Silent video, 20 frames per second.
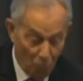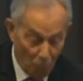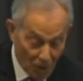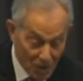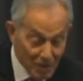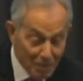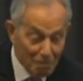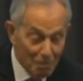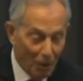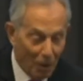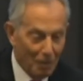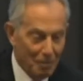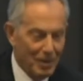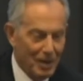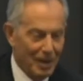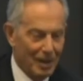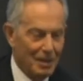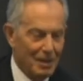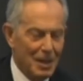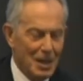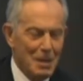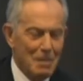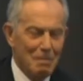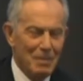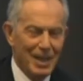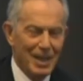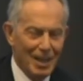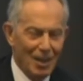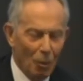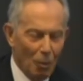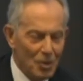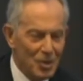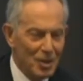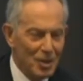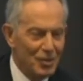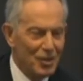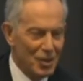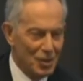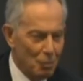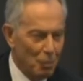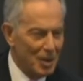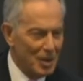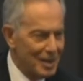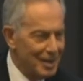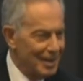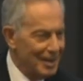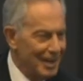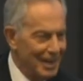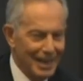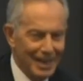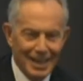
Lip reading: wasn't popular, but it also just wasn't,